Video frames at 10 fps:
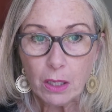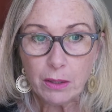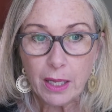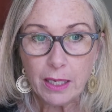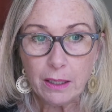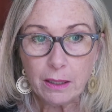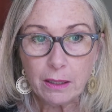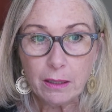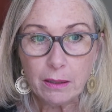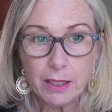then,
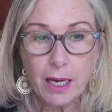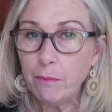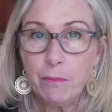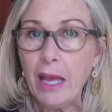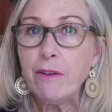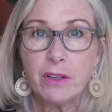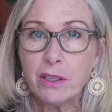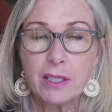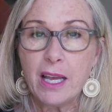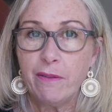yeah,
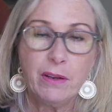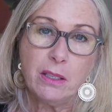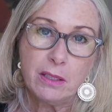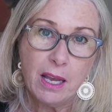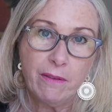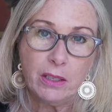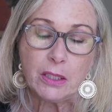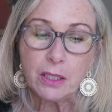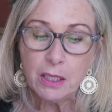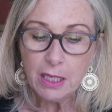evidence, evidence,
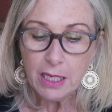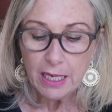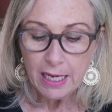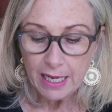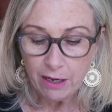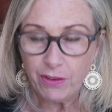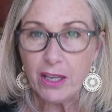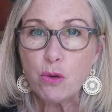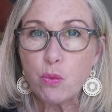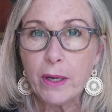evidence. If
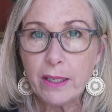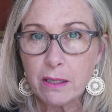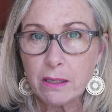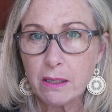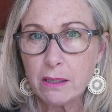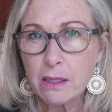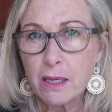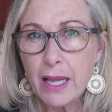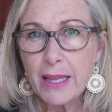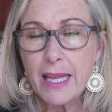there's witnesses,
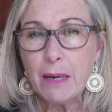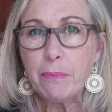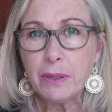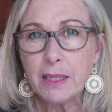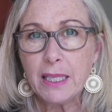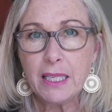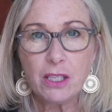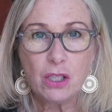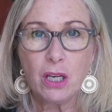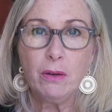then
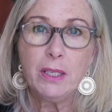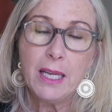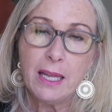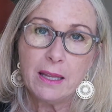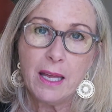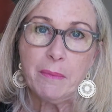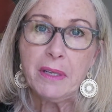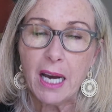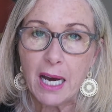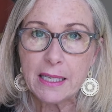please go and get them
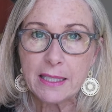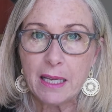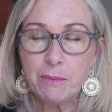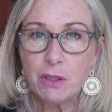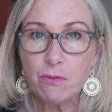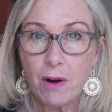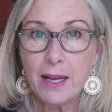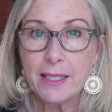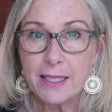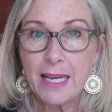and ask them to
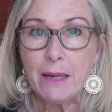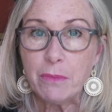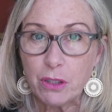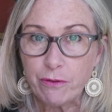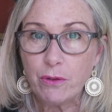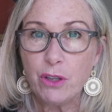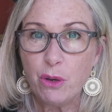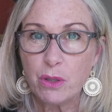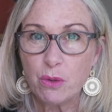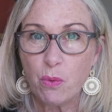write statements for
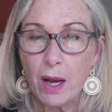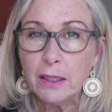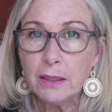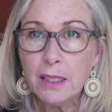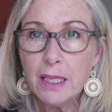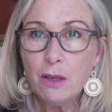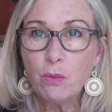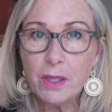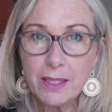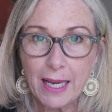you as well
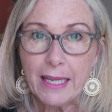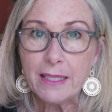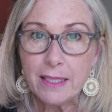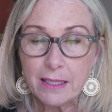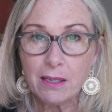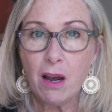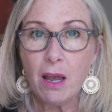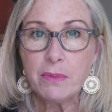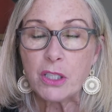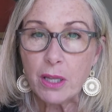with dates and
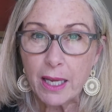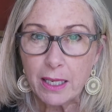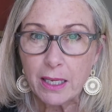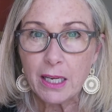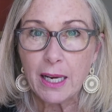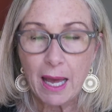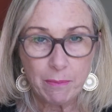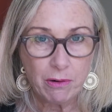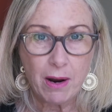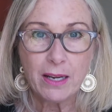times so they can
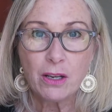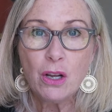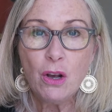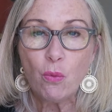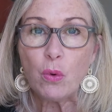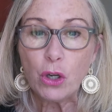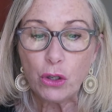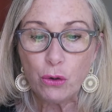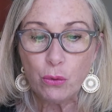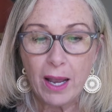collaborate what
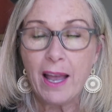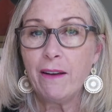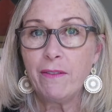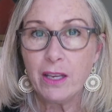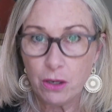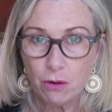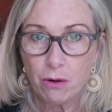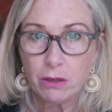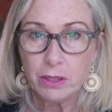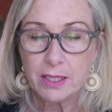you have in your
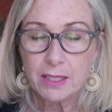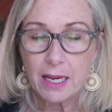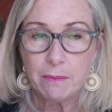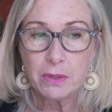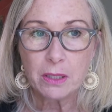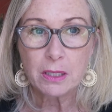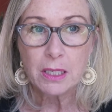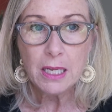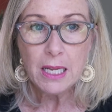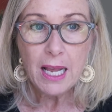own statement.
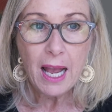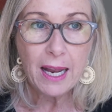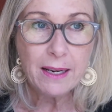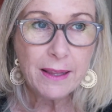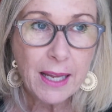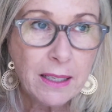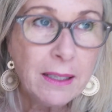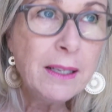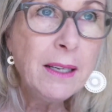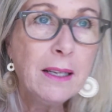And then